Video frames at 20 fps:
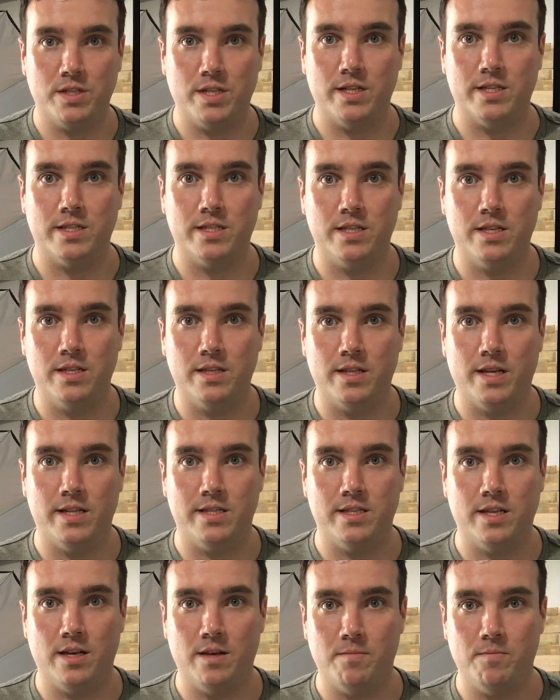that's
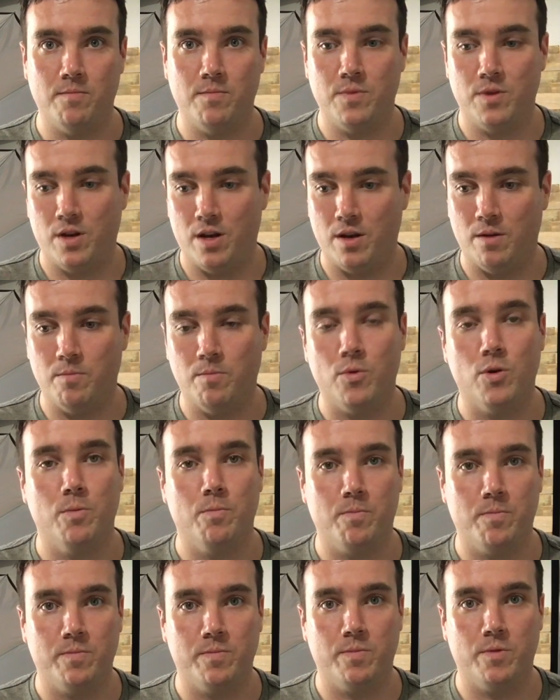
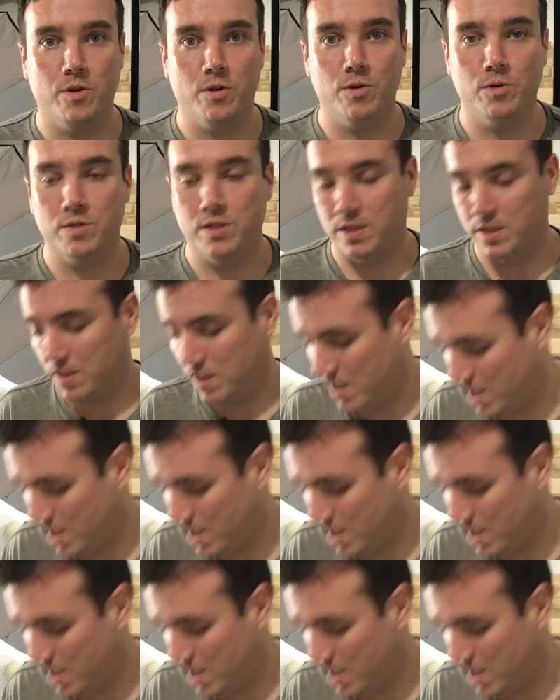producing the